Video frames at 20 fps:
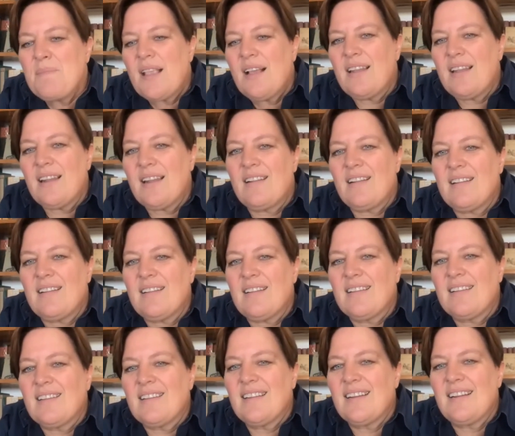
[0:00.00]

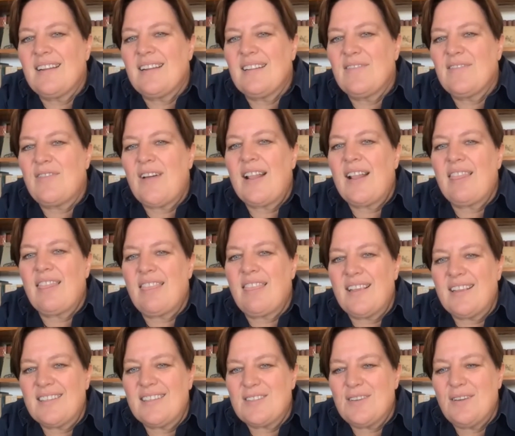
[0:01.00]
little fun
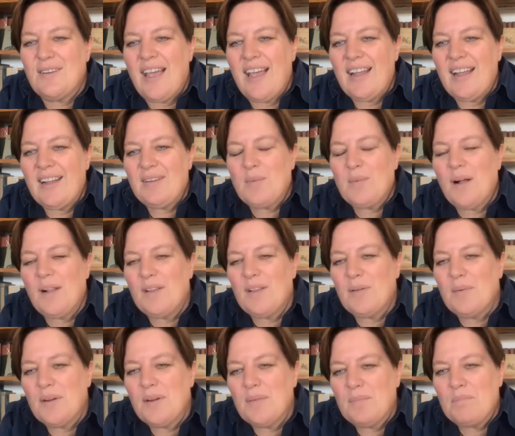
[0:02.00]
things you had while you
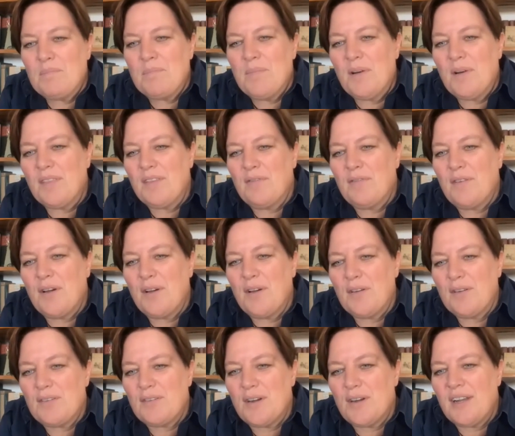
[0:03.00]
were on the
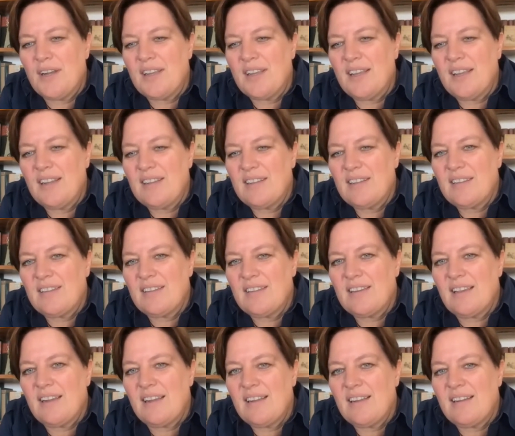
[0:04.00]
phone trying to get
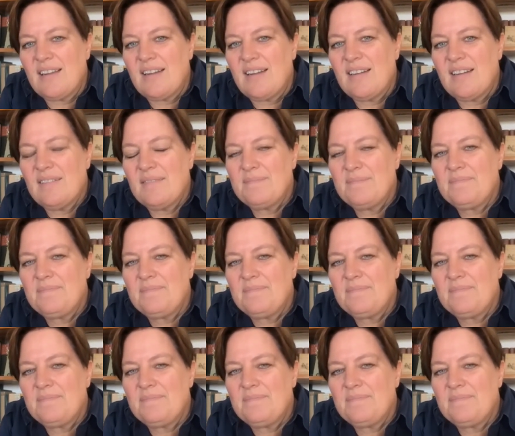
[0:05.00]
it done.